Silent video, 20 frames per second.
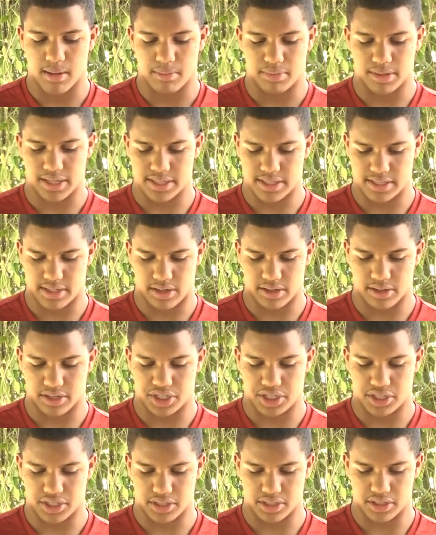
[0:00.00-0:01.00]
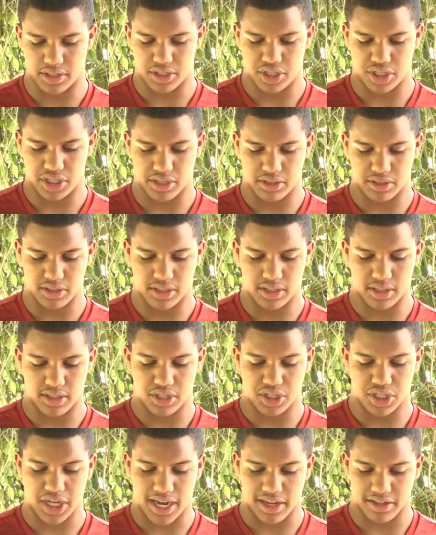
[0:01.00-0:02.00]
'Blessed are the
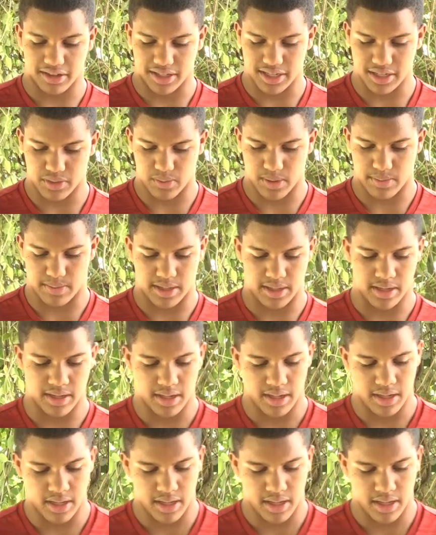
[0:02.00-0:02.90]
childless women,